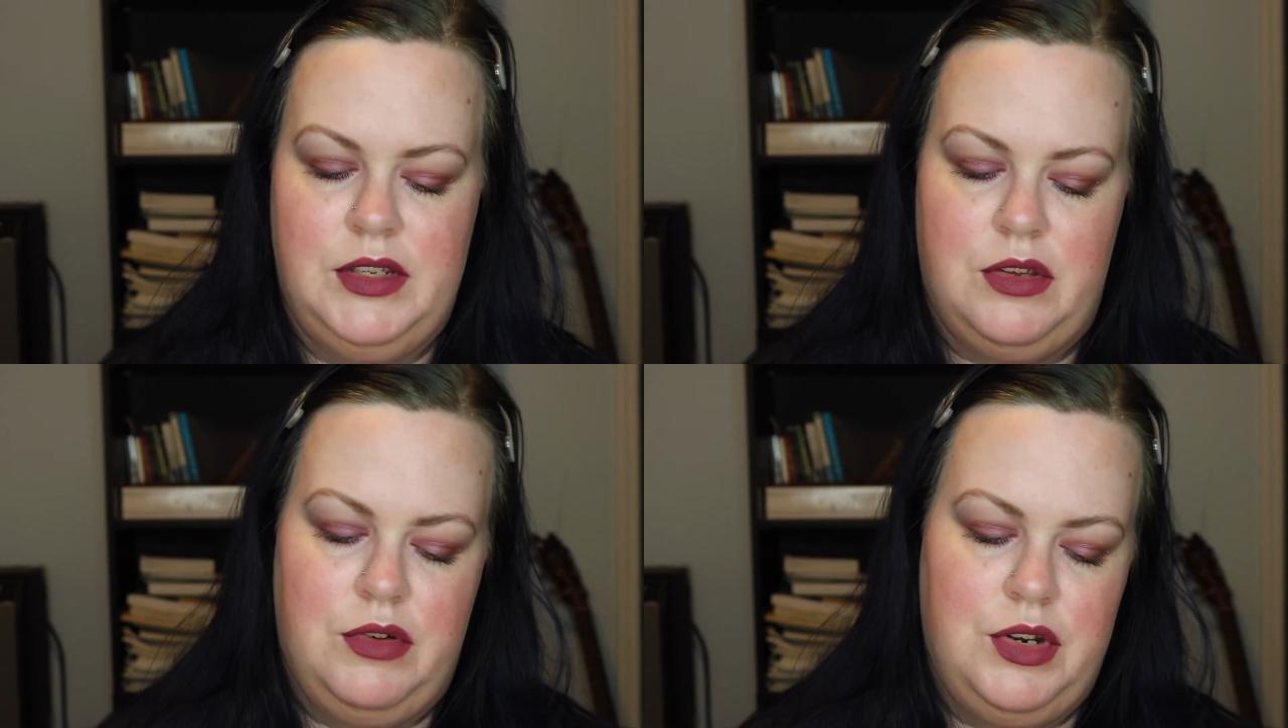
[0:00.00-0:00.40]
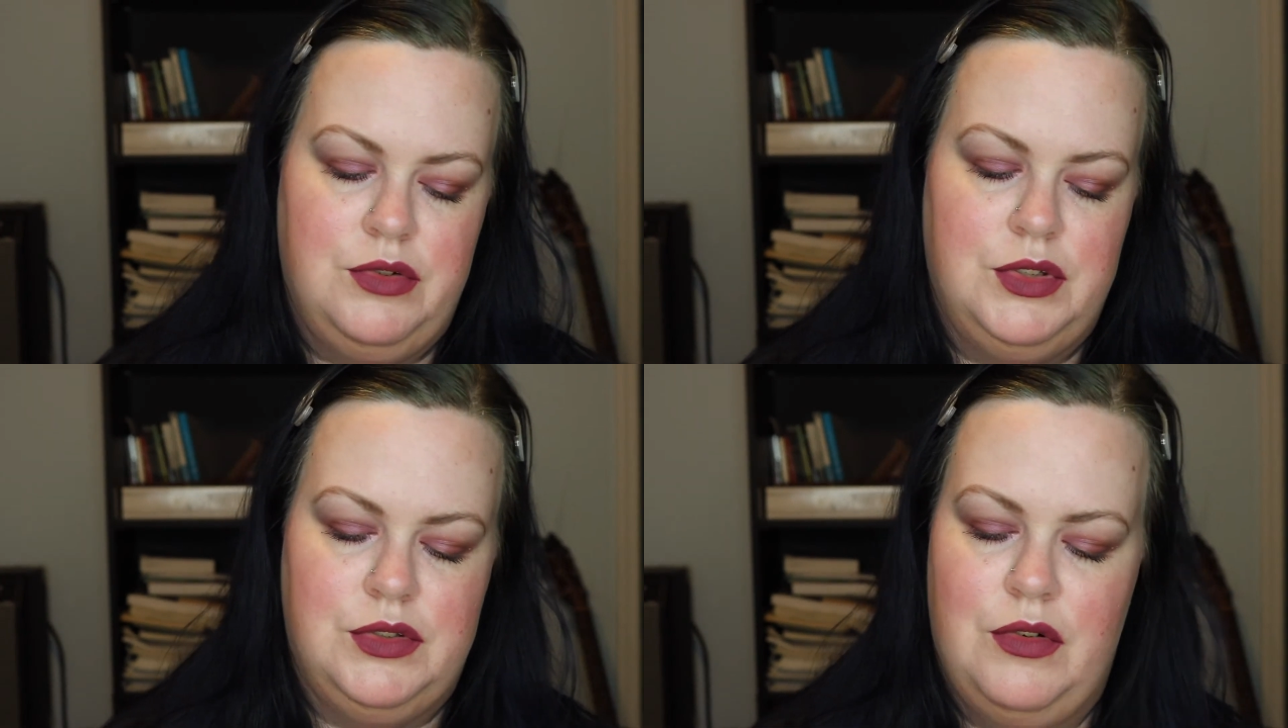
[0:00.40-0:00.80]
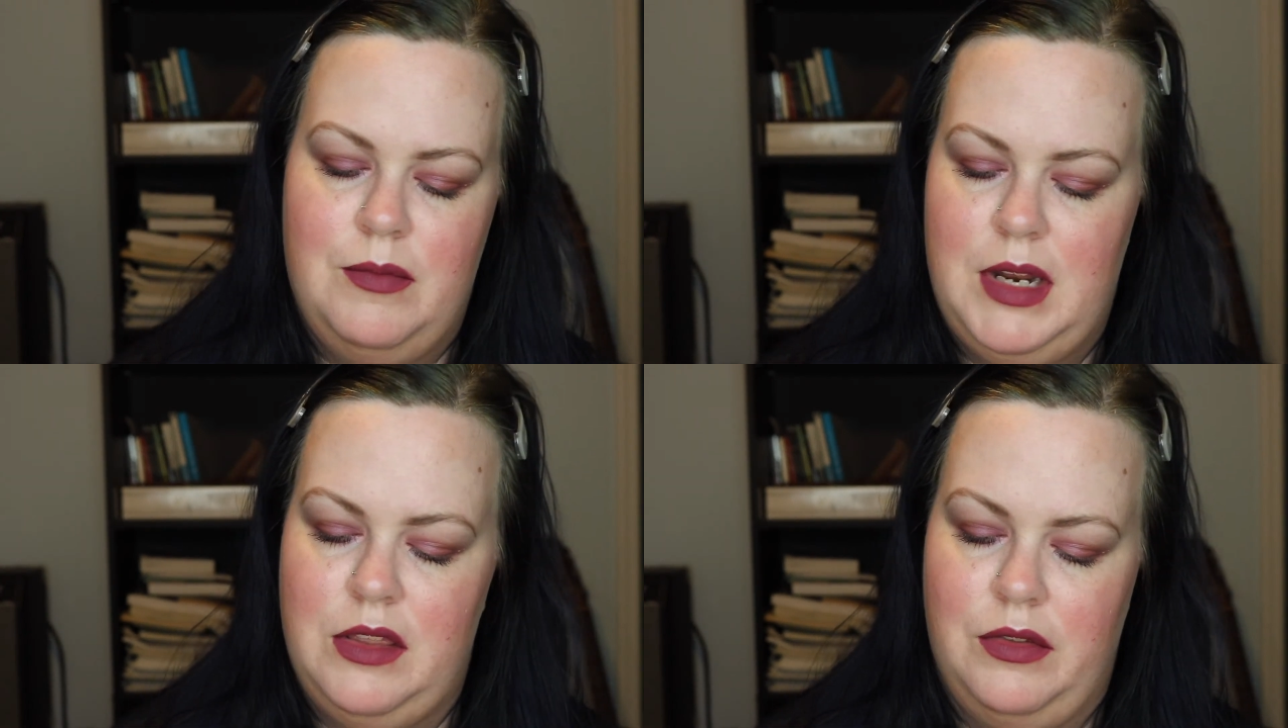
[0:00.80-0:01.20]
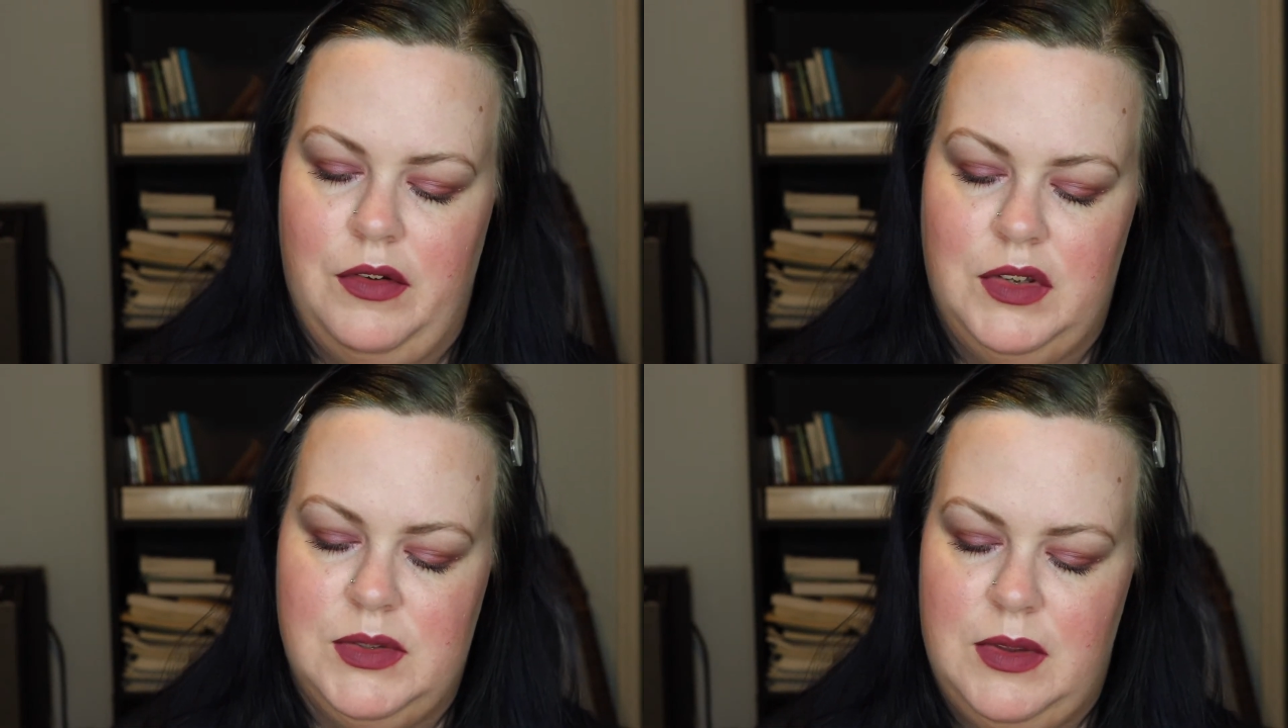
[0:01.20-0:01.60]
You could do so many
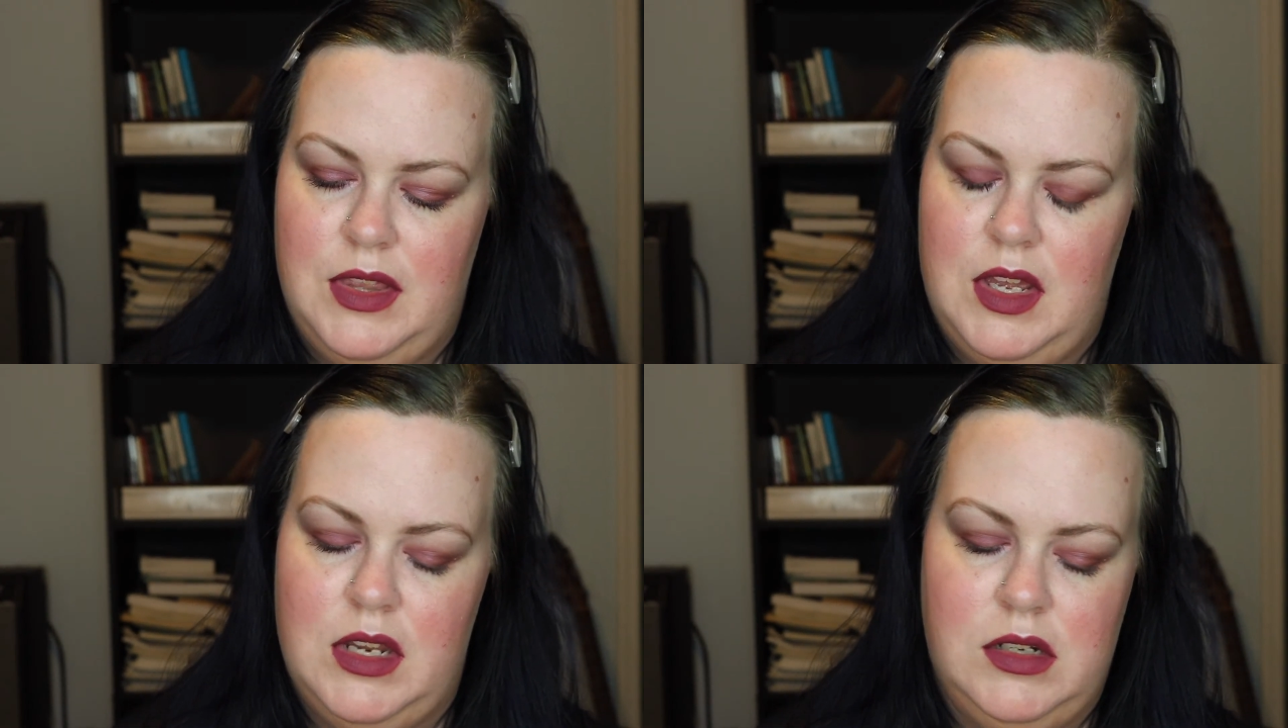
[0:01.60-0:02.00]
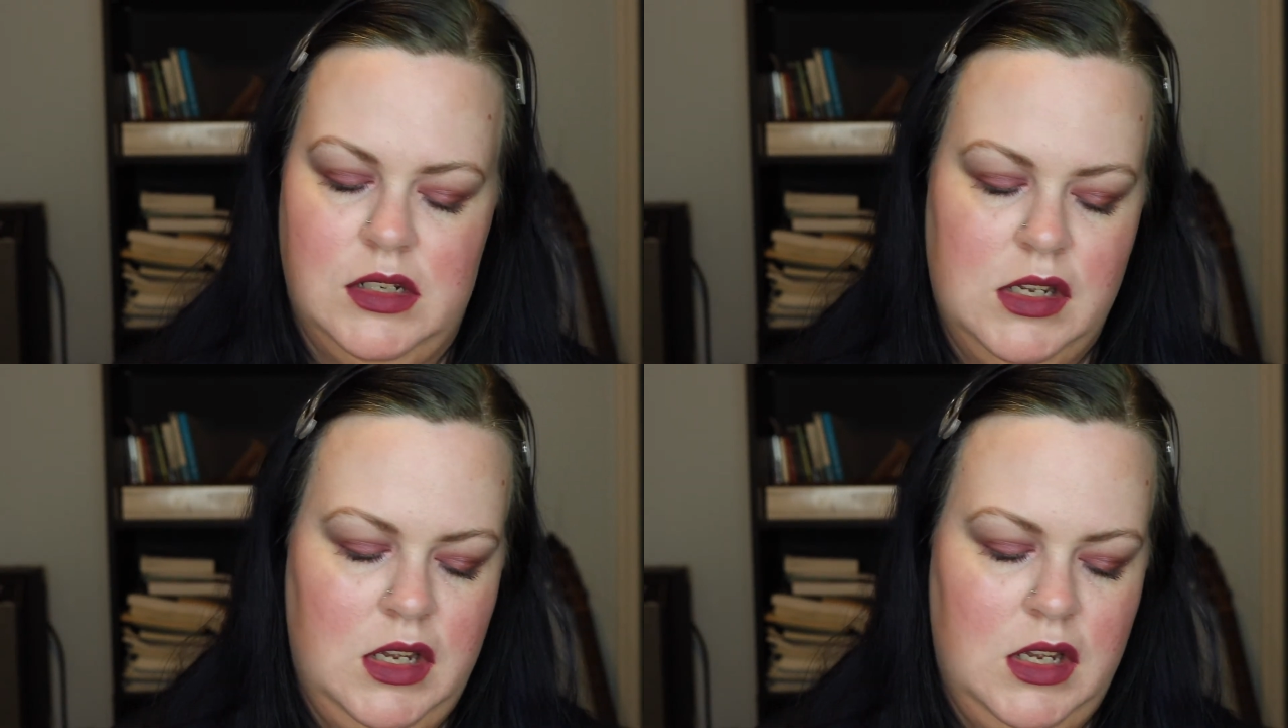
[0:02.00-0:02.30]
looks with it.